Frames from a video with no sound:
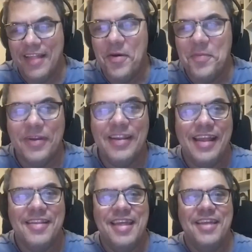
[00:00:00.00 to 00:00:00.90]
clout, but
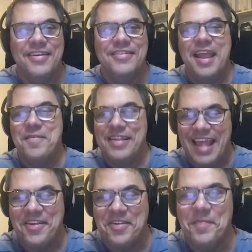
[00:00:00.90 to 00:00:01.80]
yes, their name is
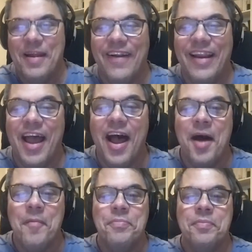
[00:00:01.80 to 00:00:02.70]
actually merit.
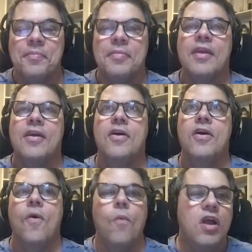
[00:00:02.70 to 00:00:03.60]

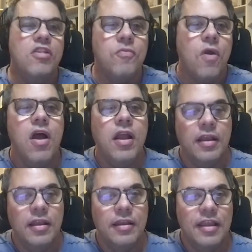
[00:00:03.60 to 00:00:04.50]
What's
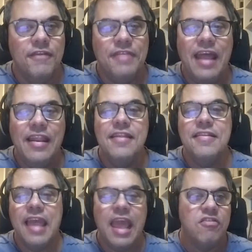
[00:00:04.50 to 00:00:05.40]
wrong? If that
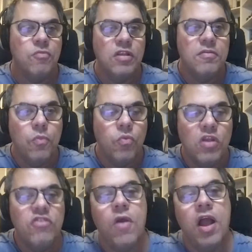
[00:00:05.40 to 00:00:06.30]
is the case,
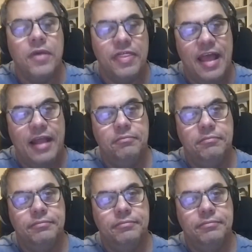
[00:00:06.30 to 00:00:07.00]
what's wrong with that?